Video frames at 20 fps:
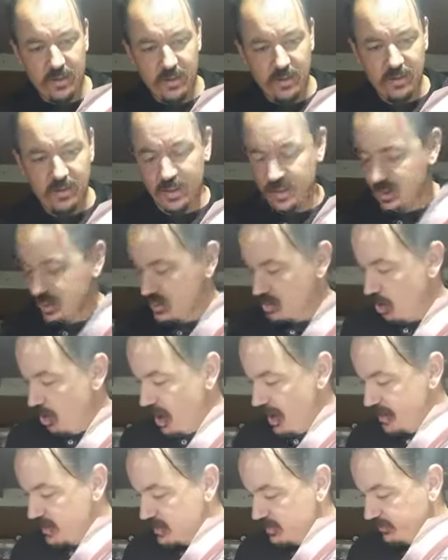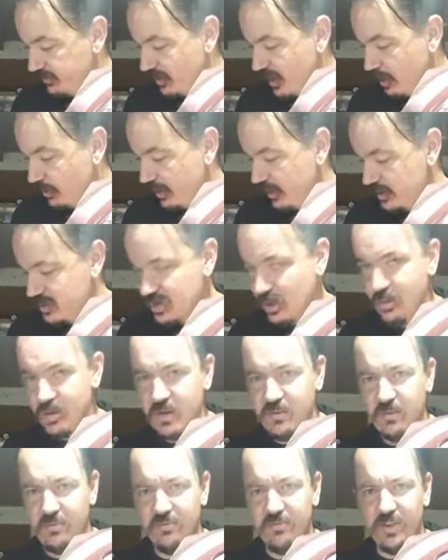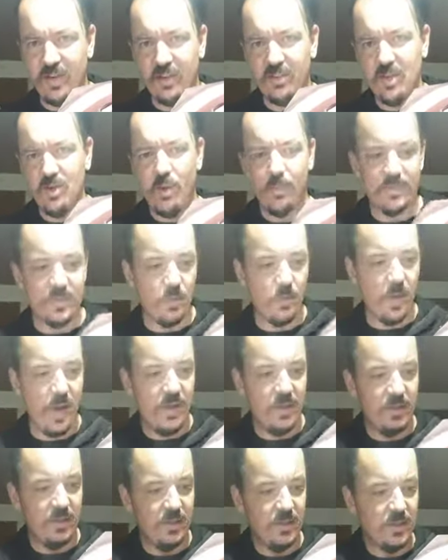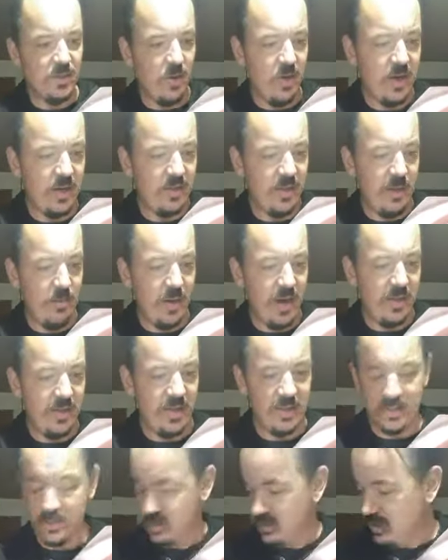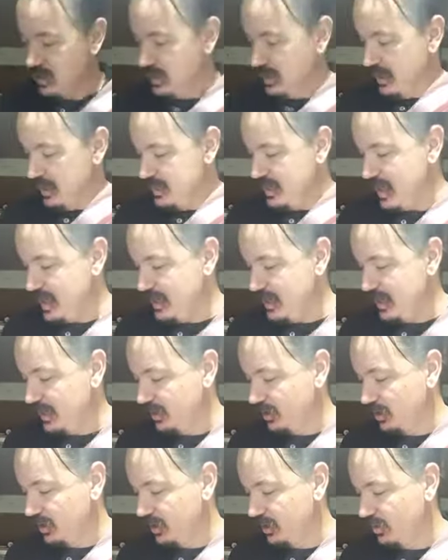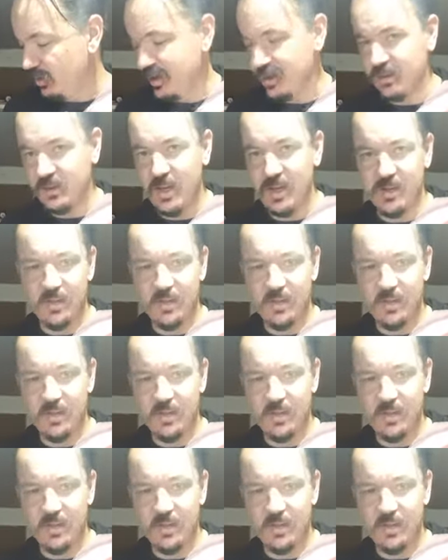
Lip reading: the design is flowing, so I'll never flick the opposite way to the design, and that way that's how you get it looking like that.